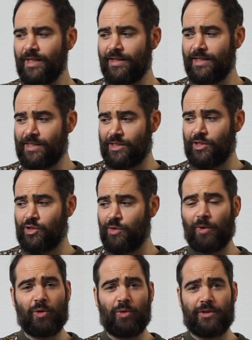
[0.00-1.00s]
This is a
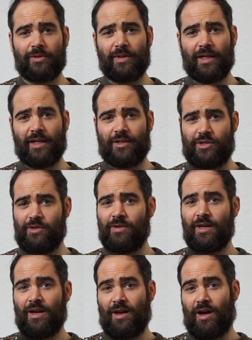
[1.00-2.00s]
super cool tune.
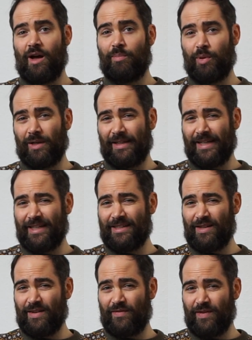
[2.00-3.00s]
I'll put a link to
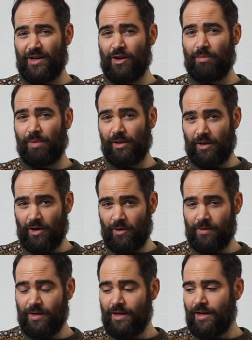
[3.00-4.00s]
the video below.